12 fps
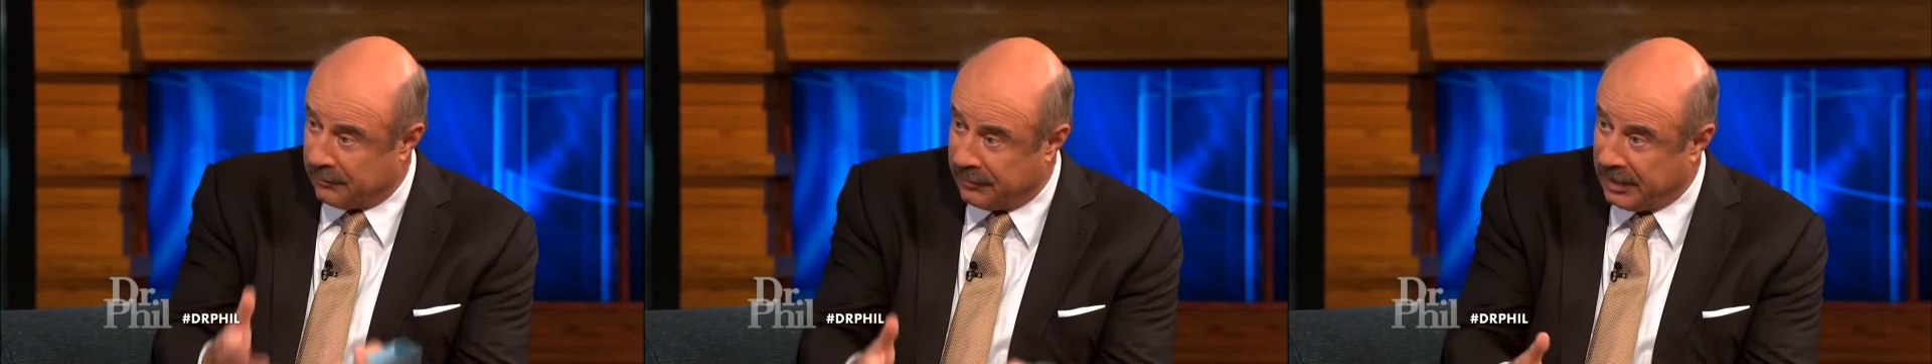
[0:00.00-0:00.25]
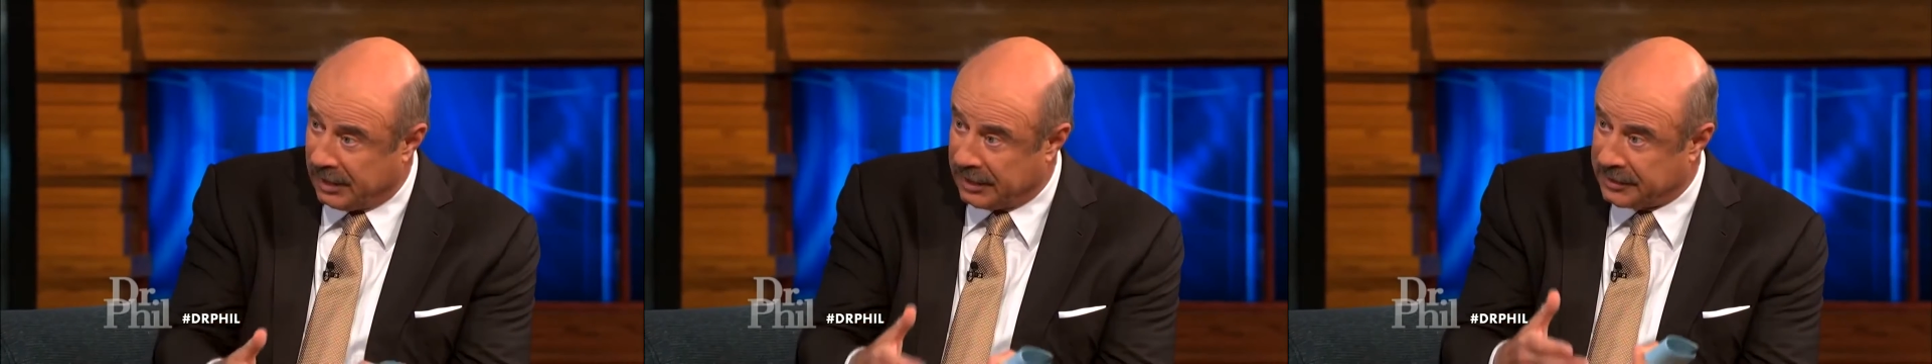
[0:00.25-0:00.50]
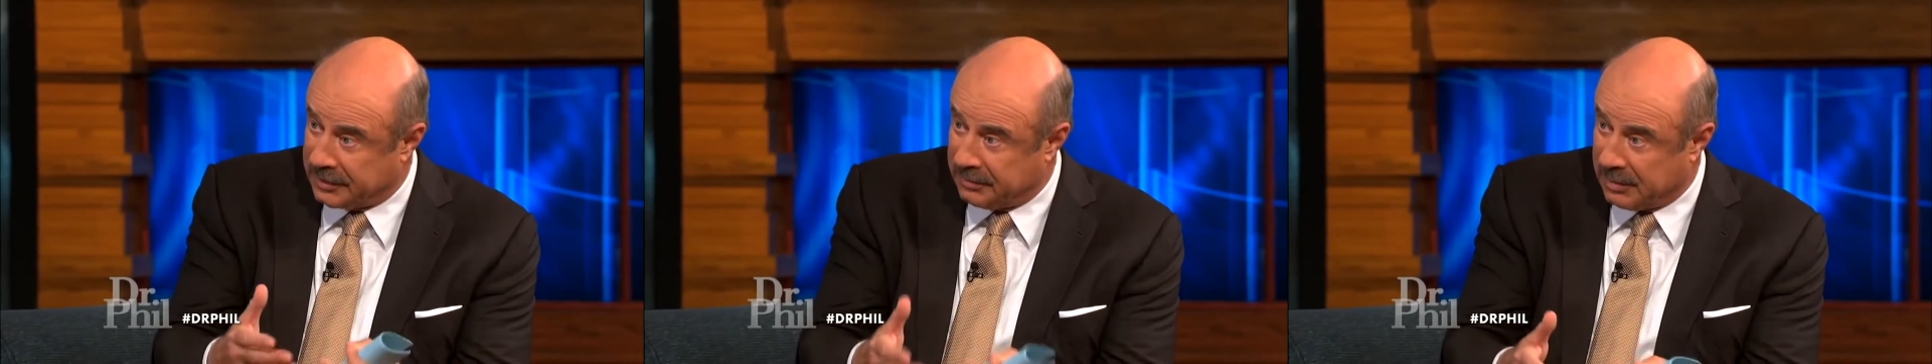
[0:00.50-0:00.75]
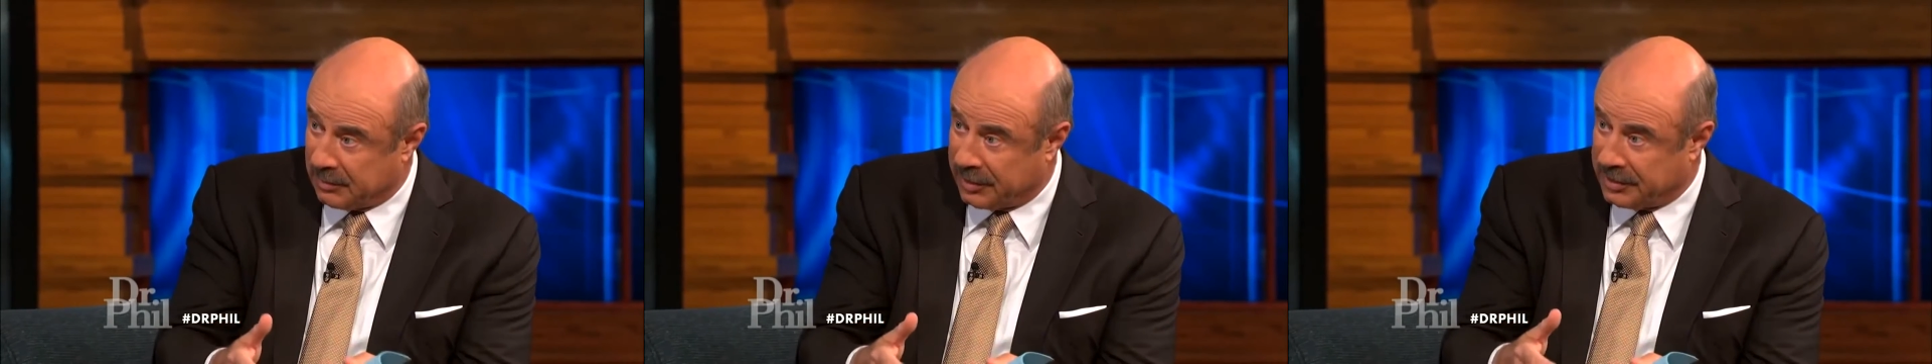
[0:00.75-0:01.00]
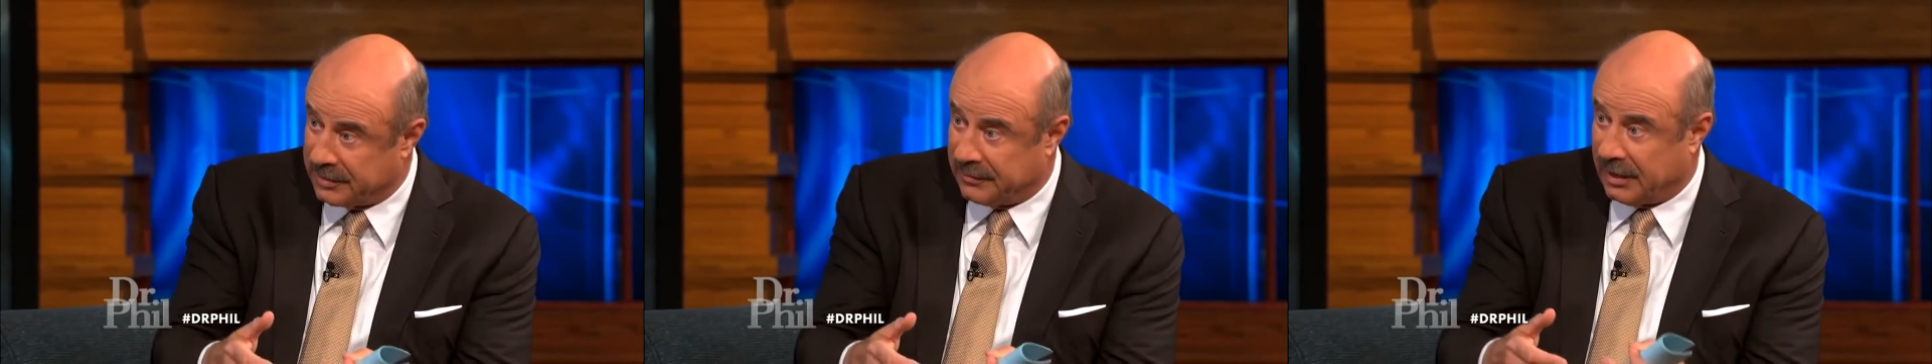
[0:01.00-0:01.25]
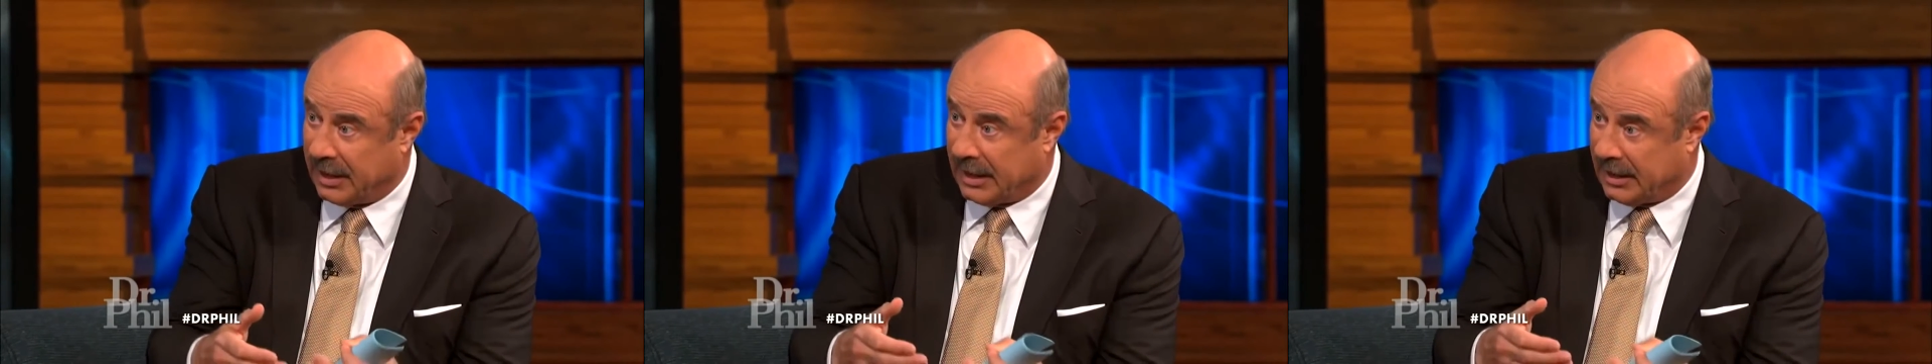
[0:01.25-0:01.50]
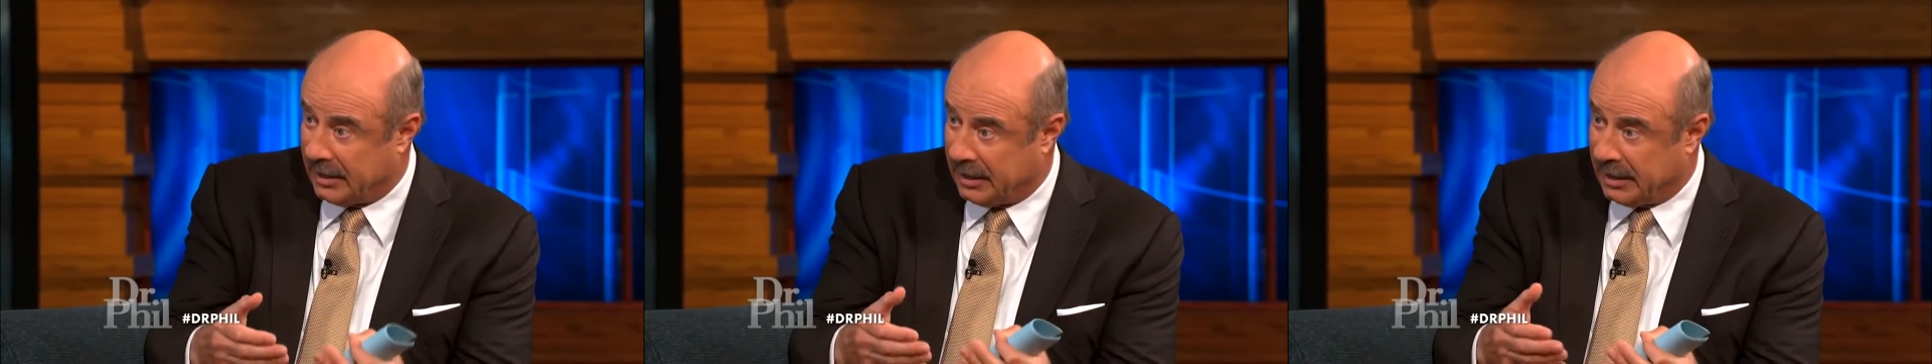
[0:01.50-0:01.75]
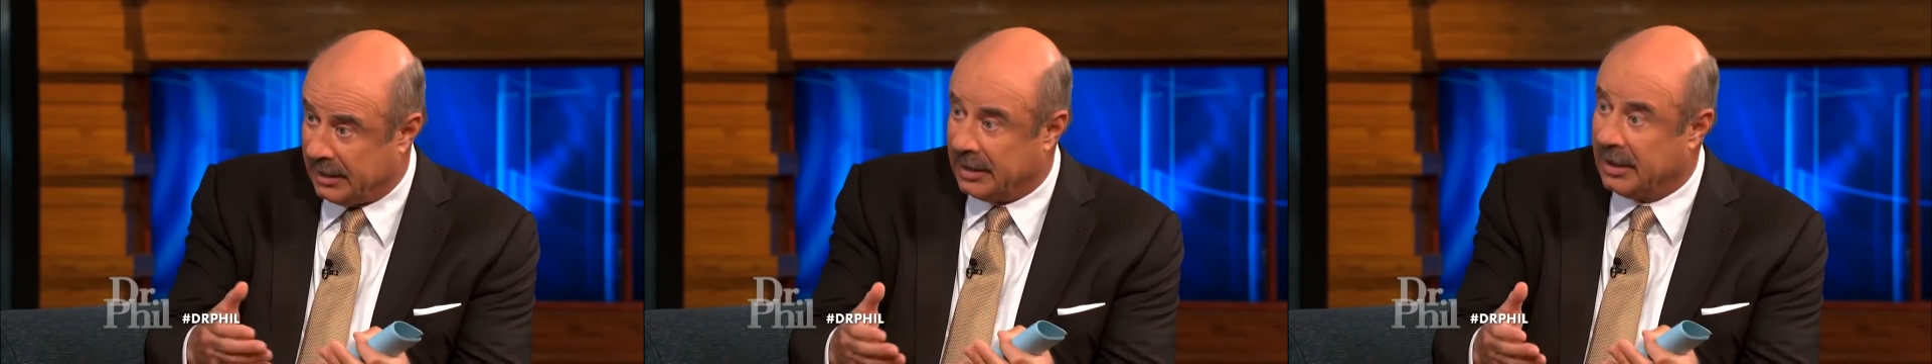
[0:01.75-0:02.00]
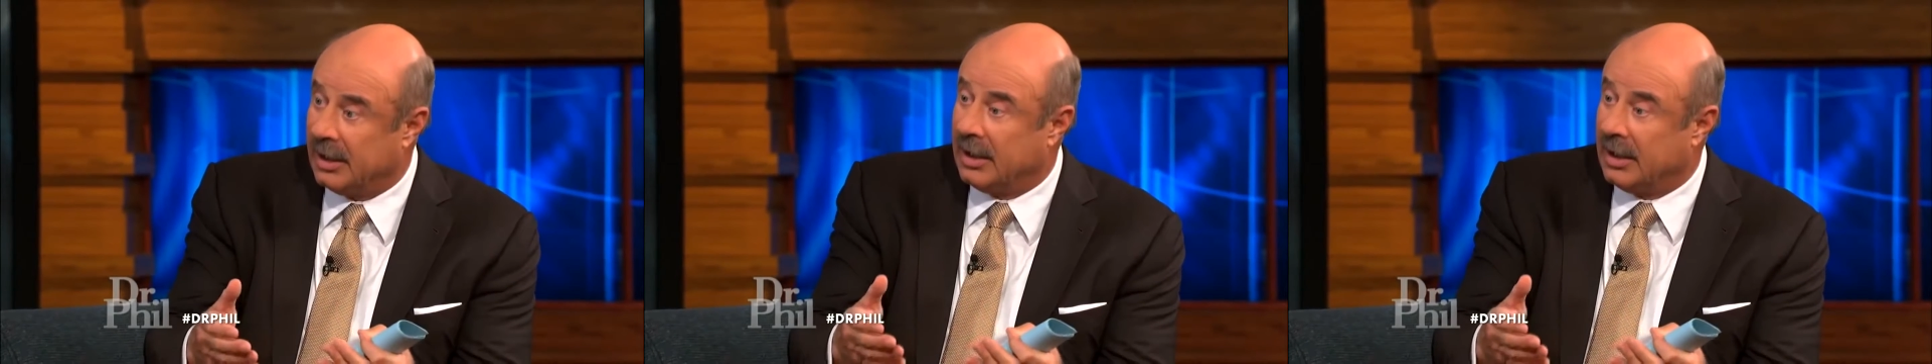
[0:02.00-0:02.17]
feelings and memories of that, and